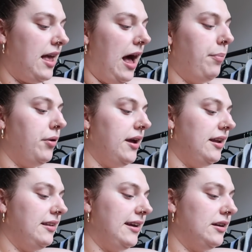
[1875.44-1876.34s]
I'll put in
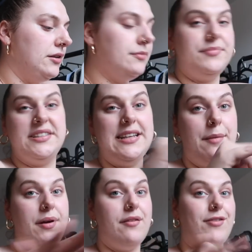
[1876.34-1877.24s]
a little
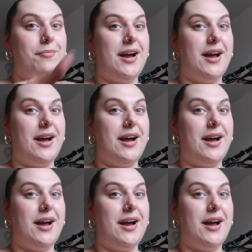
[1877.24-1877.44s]
snippet from